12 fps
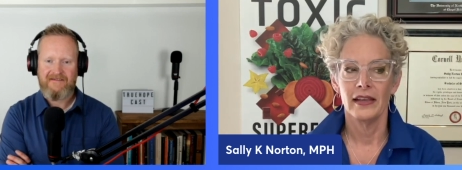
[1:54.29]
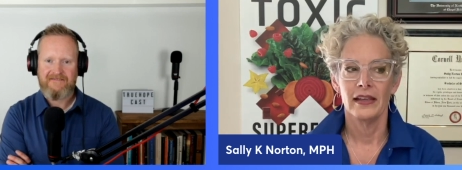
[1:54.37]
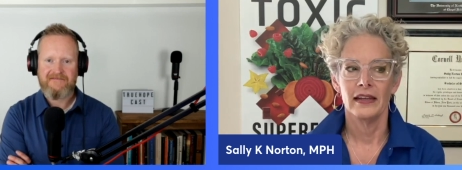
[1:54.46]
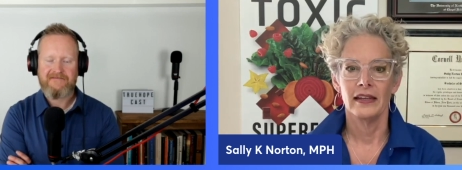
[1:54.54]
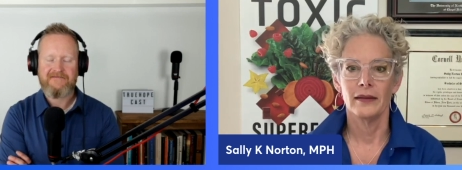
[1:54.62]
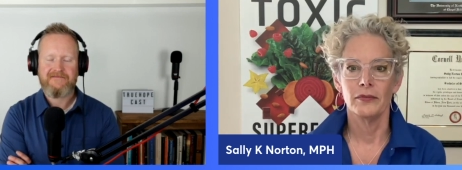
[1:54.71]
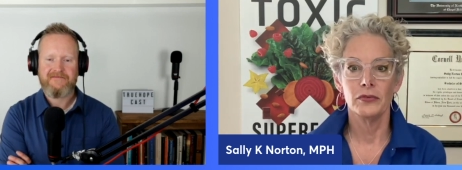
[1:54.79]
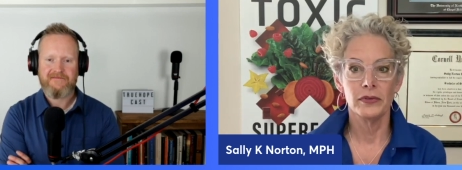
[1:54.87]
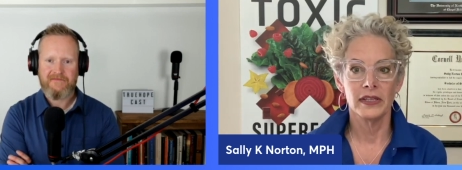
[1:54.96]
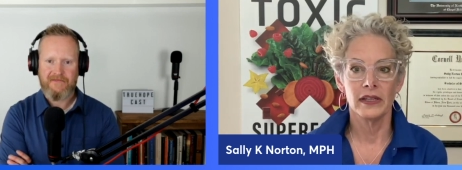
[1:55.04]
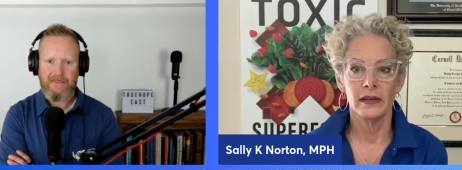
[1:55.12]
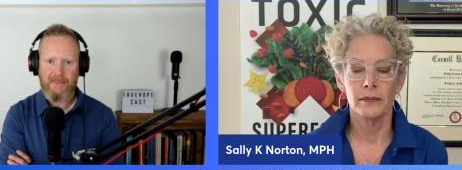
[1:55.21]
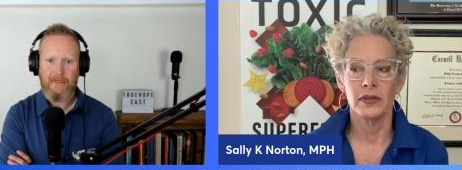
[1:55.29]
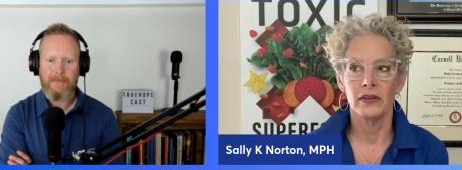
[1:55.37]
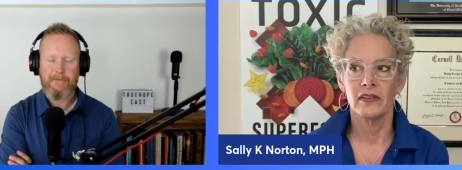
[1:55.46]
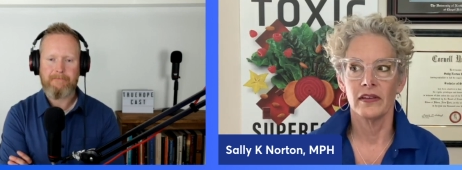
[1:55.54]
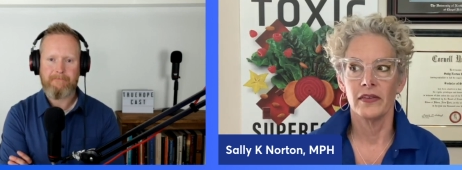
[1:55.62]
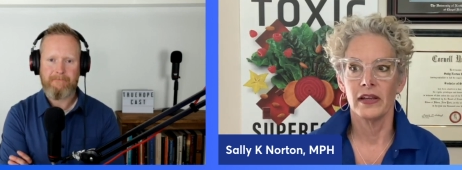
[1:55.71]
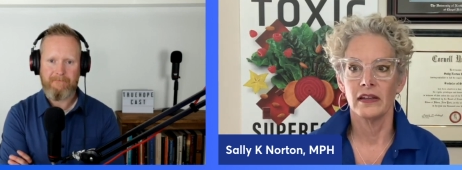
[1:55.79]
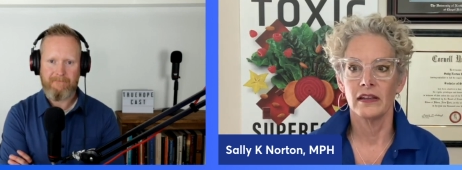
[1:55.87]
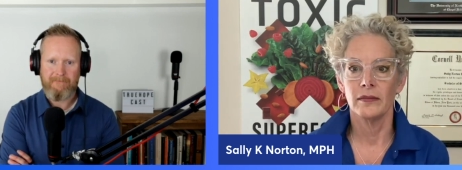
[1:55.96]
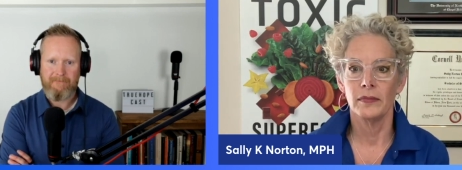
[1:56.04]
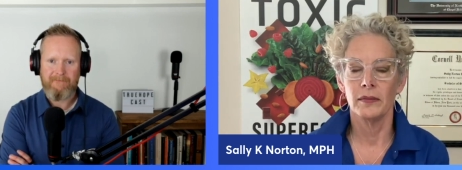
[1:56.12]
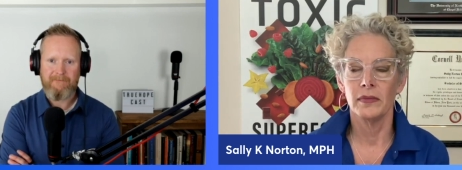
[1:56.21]
Speaker 1: And I'm doing that because I've had a
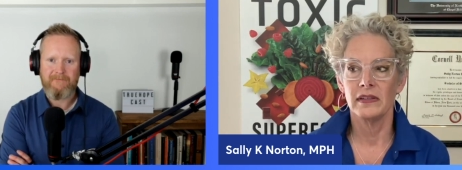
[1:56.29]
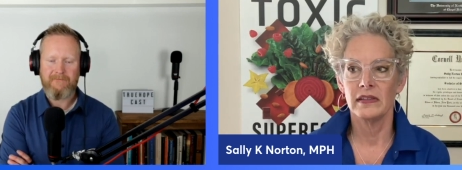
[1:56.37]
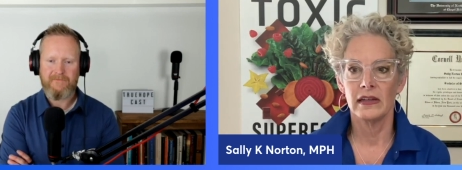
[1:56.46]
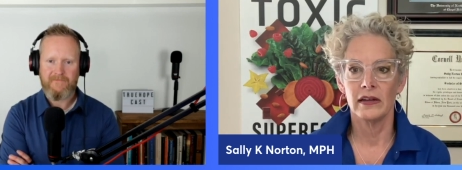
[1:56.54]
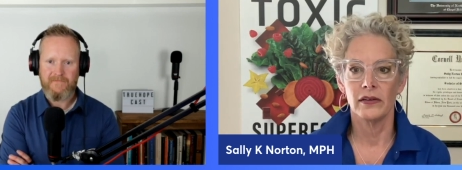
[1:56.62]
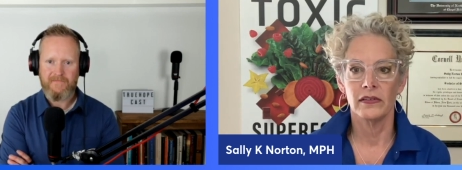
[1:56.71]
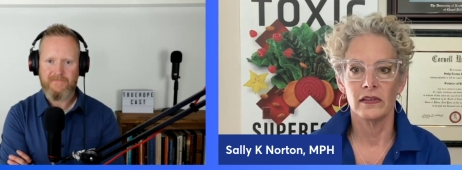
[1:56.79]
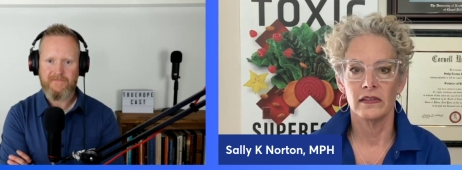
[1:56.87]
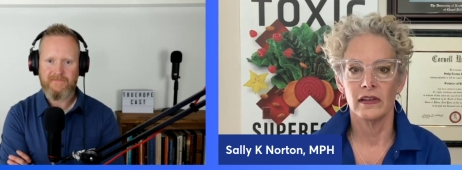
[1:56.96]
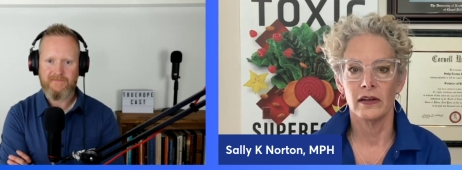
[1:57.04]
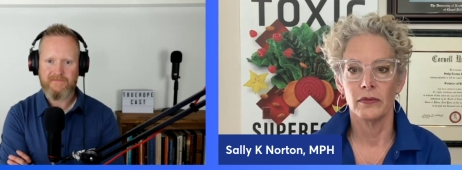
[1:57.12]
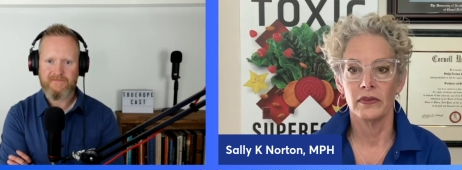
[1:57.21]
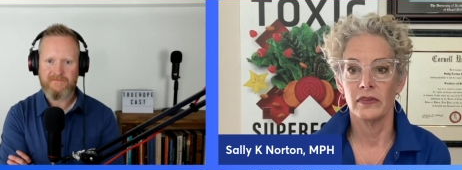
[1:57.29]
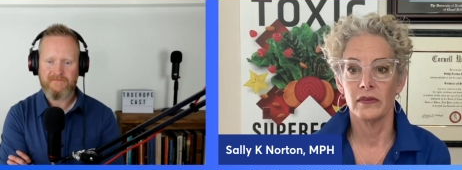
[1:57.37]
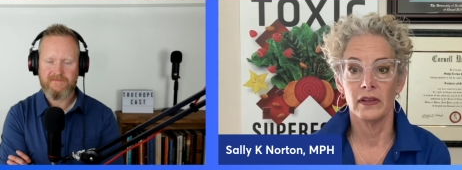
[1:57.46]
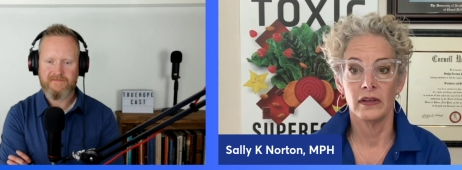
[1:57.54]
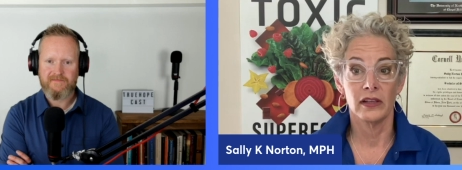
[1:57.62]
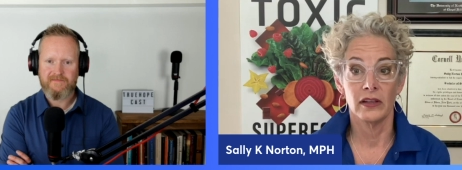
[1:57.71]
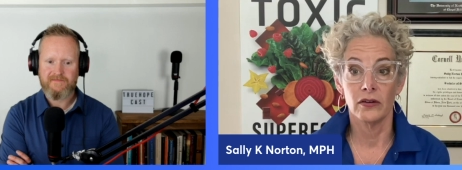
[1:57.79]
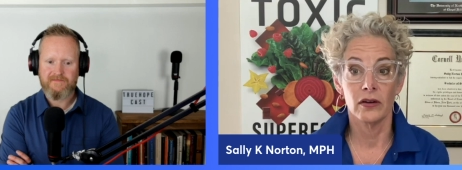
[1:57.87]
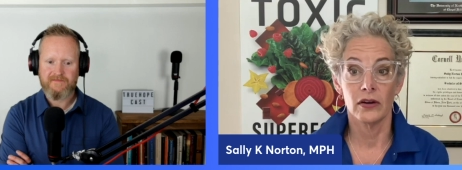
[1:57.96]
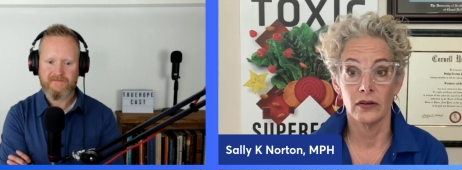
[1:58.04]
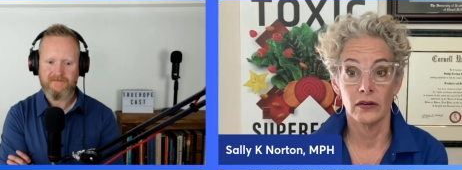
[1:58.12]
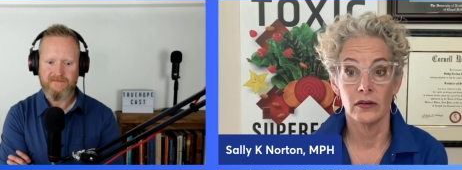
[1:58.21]
commitment to health since I was in
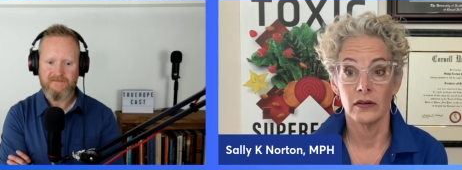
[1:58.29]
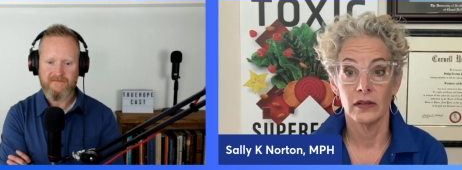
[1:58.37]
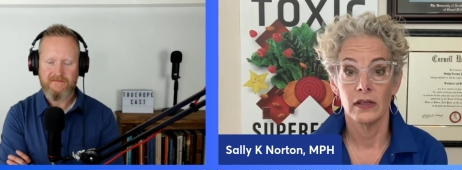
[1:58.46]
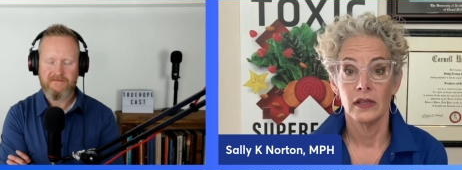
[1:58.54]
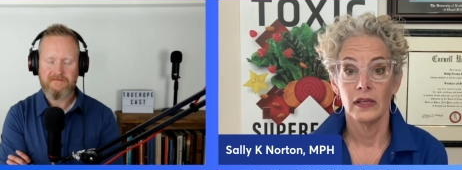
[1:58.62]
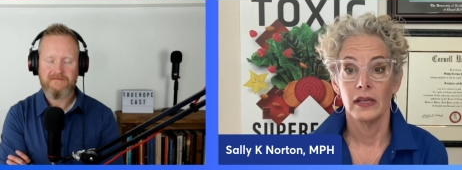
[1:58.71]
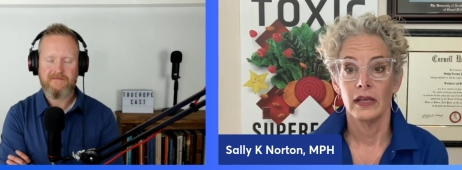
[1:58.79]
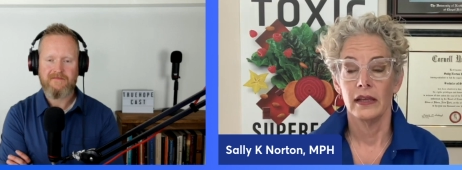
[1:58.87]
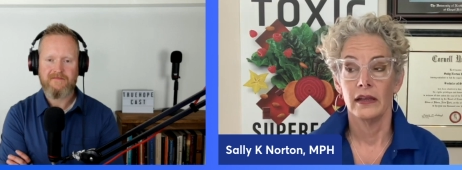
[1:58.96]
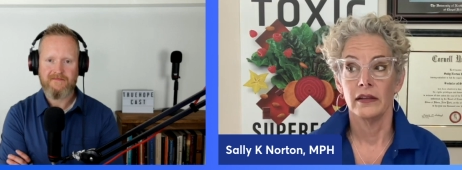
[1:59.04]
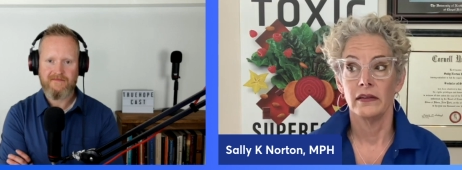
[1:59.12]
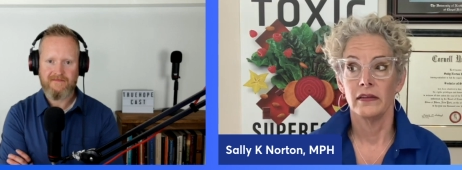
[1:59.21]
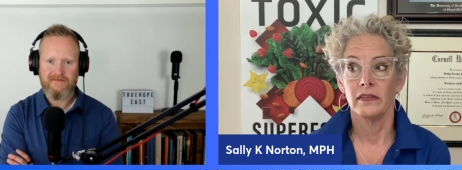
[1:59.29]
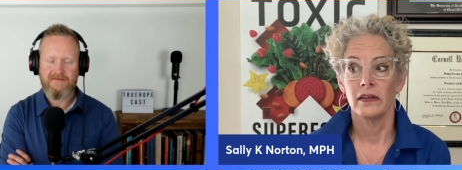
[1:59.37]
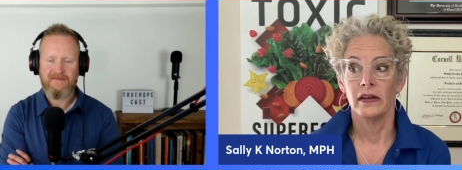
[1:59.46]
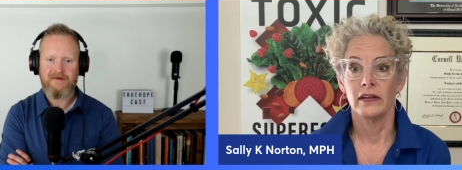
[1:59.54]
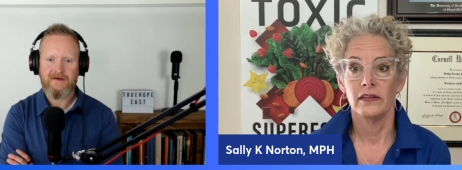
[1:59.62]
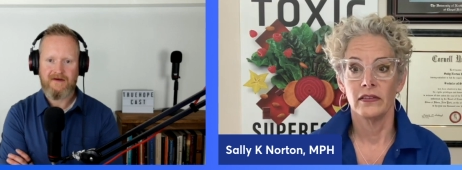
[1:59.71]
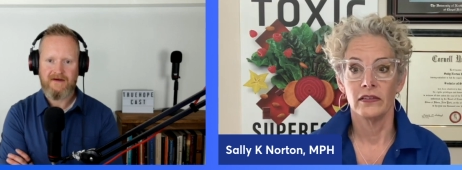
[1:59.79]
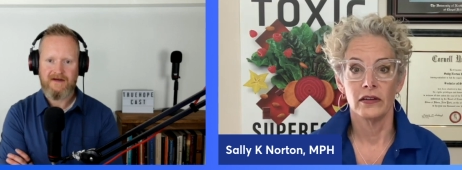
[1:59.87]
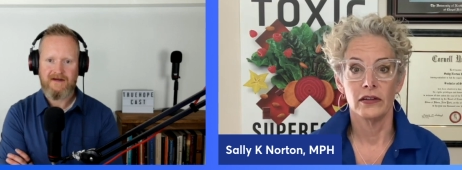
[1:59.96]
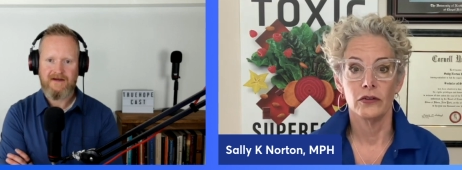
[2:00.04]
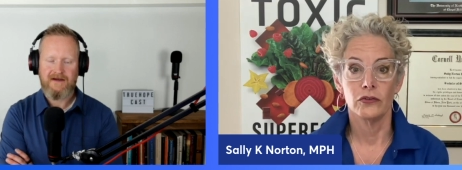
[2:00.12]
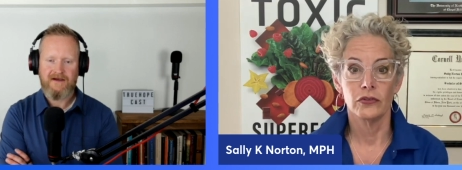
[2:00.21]
kindergarten and decided to
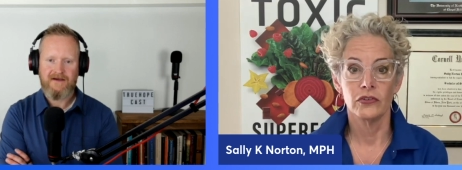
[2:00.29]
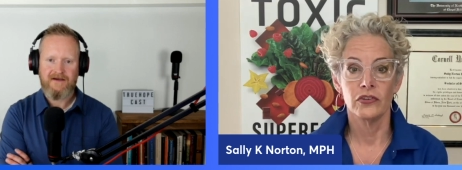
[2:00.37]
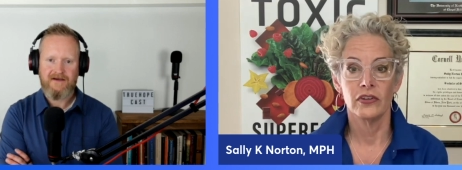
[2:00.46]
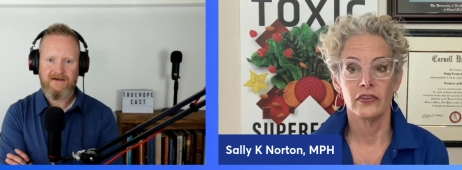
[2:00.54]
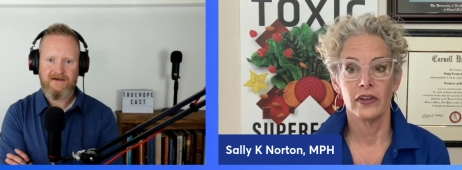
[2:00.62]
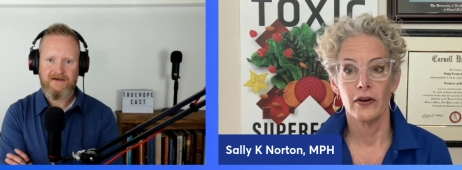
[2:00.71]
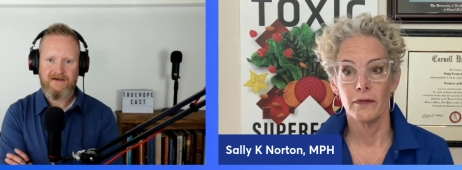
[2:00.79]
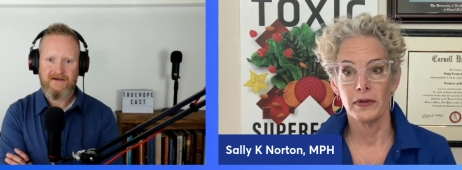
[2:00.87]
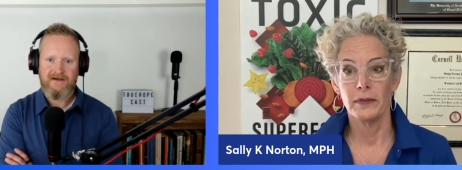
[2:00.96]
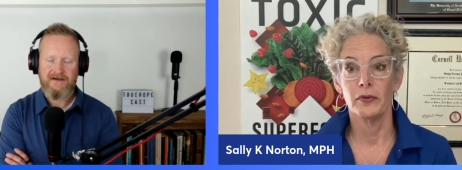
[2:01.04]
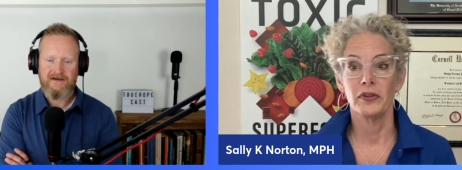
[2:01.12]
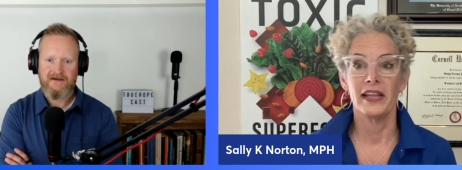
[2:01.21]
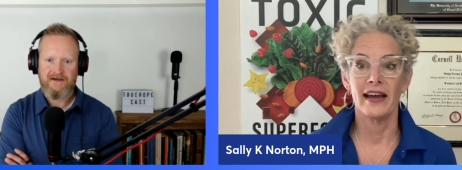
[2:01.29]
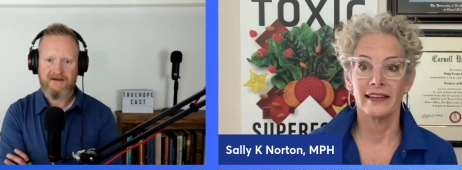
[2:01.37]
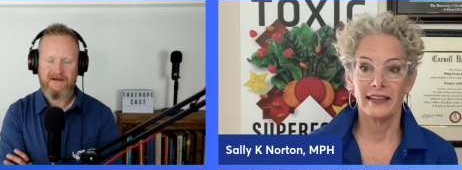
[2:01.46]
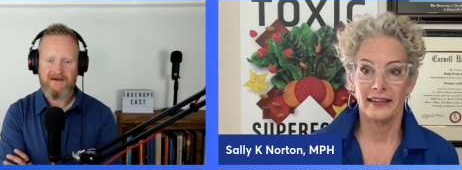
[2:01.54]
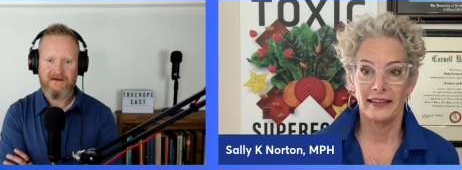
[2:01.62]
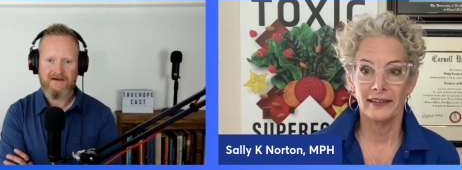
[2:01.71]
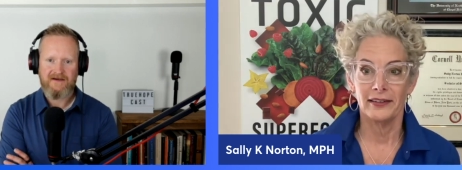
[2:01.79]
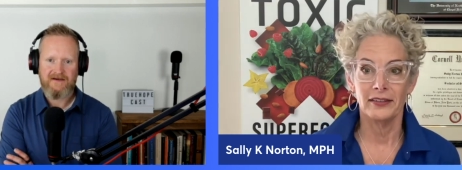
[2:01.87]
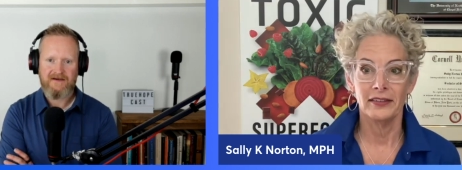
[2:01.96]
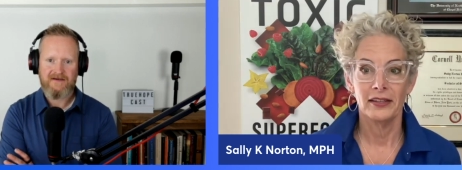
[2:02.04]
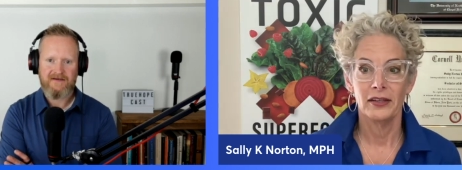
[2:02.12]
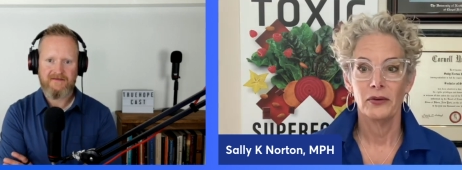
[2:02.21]
study nutrition to help people not get
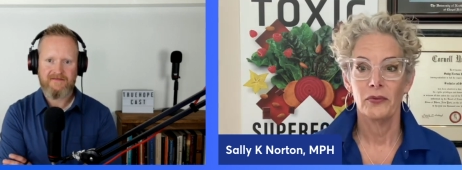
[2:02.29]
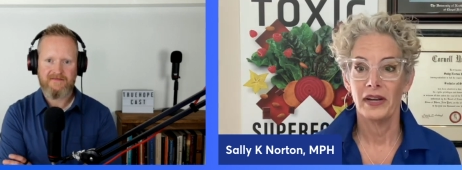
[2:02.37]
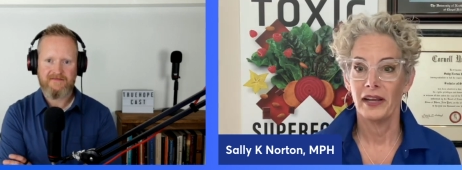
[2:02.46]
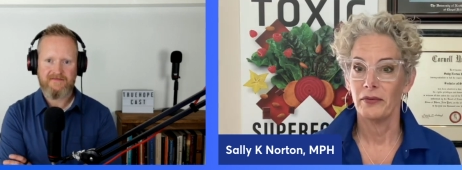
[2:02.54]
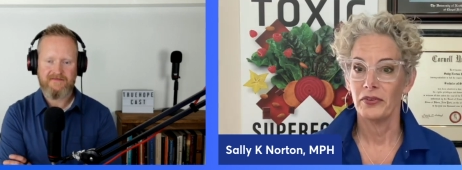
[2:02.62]
ill when I